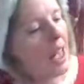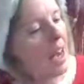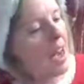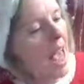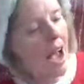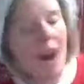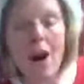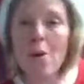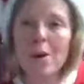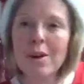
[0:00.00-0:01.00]
And
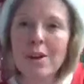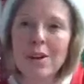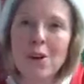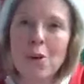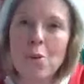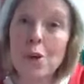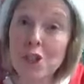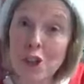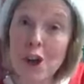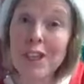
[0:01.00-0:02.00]
now we're
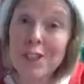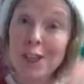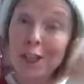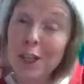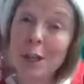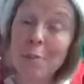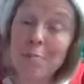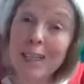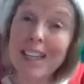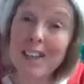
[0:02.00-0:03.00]
starting to look
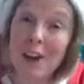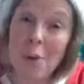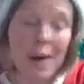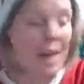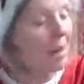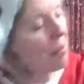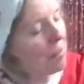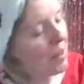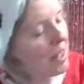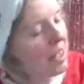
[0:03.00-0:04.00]
complete, aren't we?
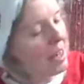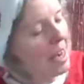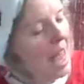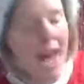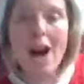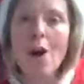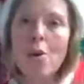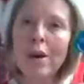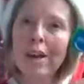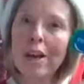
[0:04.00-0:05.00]

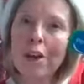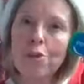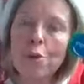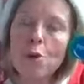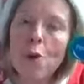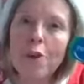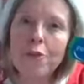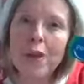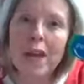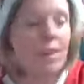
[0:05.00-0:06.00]
Now, through
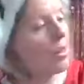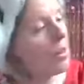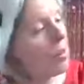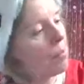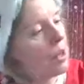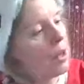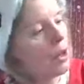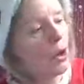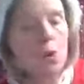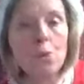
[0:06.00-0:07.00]
our faith,
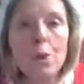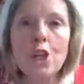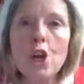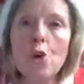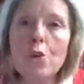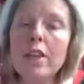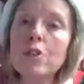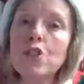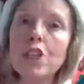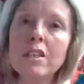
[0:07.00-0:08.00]
we know that
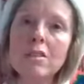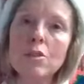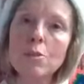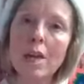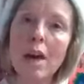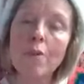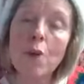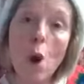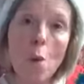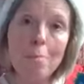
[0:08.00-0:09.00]
in Jesus we
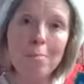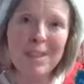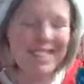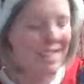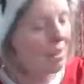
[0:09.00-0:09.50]
have hope,